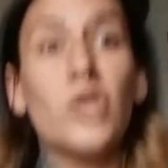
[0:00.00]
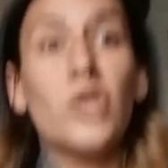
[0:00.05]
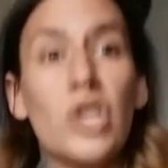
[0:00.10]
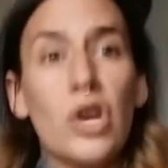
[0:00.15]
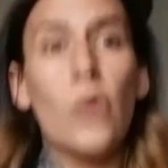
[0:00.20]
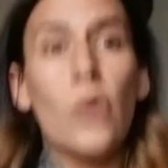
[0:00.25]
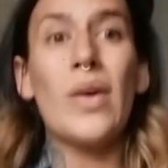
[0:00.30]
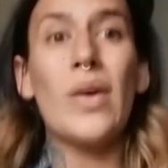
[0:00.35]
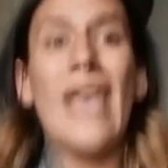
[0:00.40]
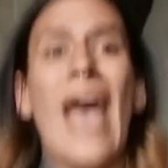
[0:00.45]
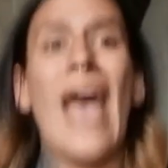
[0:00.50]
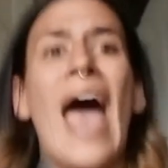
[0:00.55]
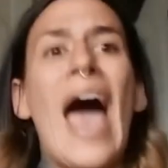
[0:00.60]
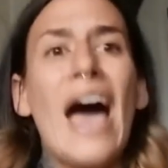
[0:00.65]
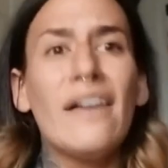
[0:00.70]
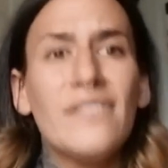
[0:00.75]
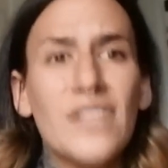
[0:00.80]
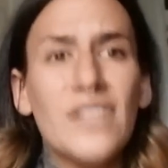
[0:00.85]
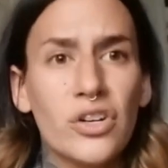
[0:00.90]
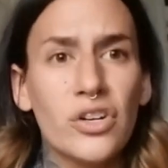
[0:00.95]
You know, we
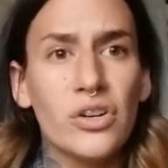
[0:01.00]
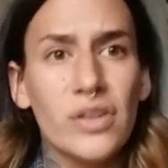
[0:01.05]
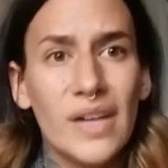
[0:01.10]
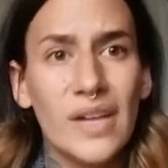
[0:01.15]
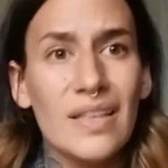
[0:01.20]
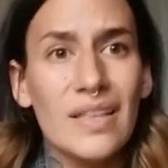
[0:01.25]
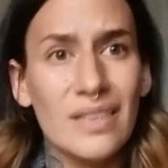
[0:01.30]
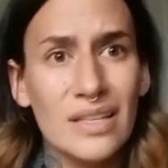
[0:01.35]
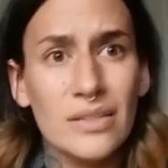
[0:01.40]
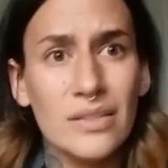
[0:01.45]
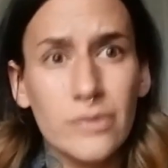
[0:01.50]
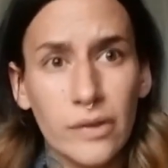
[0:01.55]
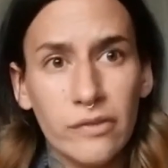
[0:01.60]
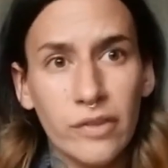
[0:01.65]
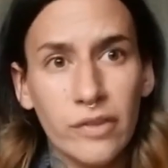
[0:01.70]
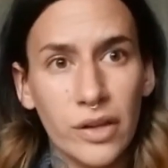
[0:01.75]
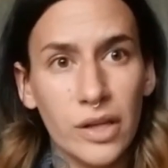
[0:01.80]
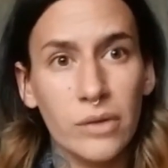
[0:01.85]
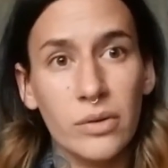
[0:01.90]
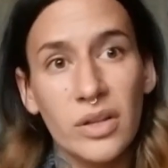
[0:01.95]
have to create these
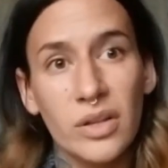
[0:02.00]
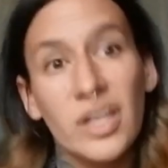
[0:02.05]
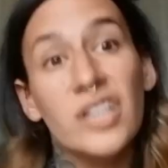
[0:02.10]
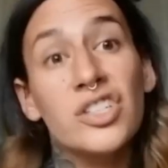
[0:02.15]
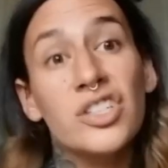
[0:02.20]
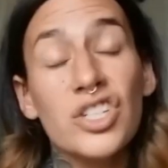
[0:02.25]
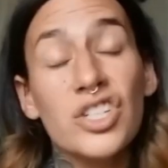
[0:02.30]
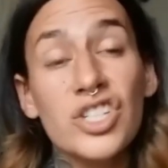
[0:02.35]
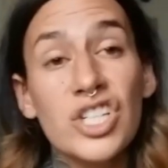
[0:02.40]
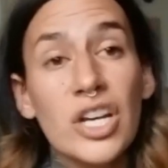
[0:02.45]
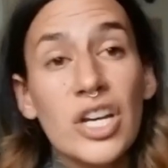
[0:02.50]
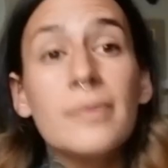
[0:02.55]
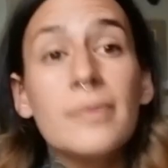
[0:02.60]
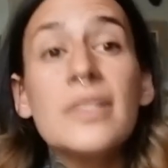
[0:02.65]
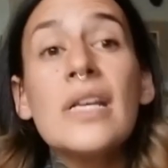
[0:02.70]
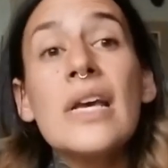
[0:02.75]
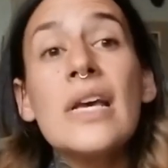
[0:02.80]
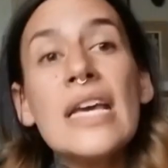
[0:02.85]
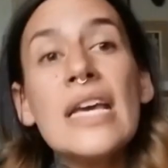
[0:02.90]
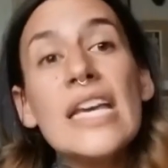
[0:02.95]
fulfilling relationships
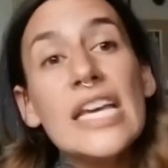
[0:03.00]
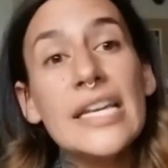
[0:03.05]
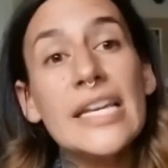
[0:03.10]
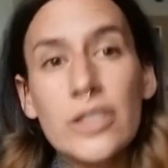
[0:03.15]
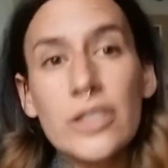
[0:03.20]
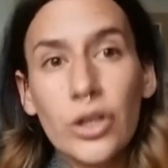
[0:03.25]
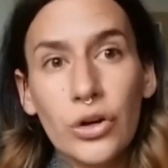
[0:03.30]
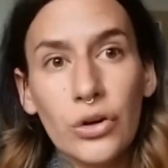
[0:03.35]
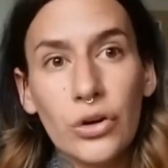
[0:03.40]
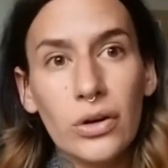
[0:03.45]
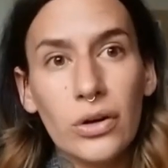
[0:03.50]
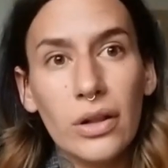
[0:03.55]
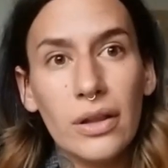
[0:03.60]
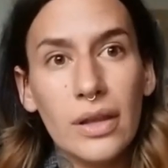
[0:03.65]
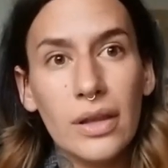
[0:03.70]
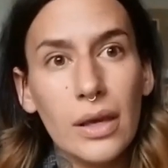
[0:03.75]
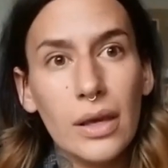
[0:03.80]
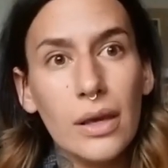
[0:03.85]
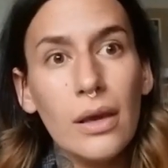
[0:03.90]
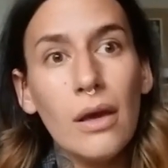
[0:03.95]

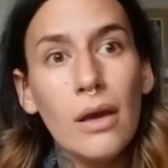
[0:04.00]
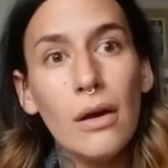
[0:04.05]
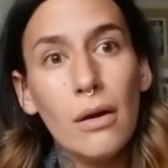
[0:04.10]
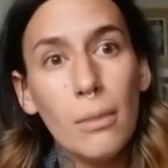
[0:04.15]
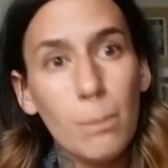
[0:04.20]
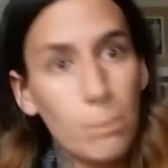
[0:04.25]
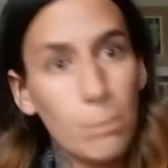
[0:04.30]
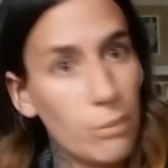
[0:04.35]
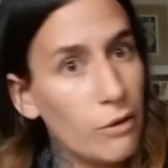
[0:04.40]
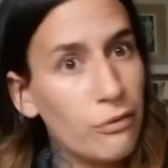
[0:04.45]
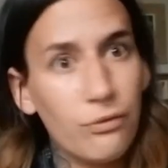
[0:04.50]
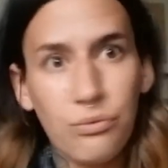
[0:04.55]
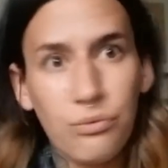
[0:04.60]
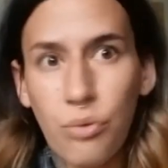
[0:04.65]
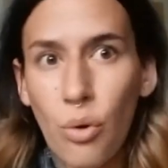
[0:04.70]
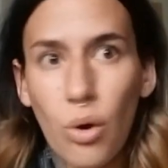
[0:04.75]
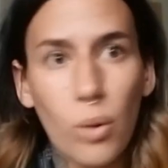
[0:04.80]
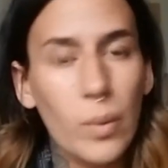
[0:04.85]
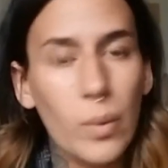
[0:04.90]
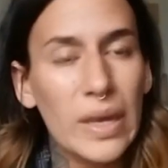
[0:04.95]
internally
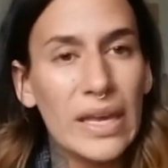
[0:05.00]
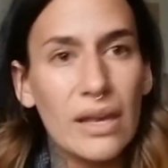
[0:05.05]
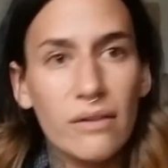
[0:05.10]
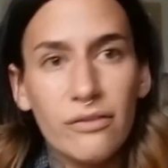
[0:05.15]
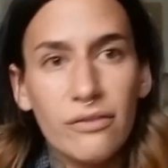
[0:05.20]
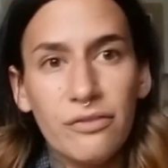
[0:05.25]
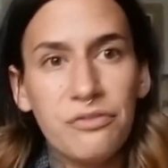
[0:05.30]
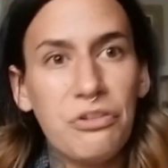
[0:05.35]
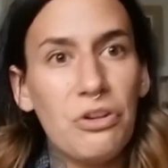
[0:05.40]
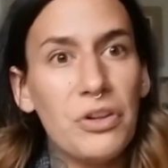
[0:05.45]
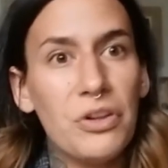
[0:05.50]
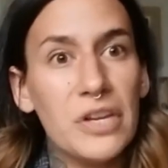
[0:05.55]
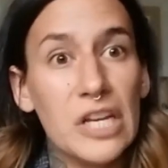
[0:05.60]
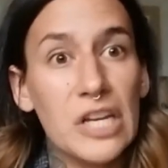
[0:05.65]
before we can fully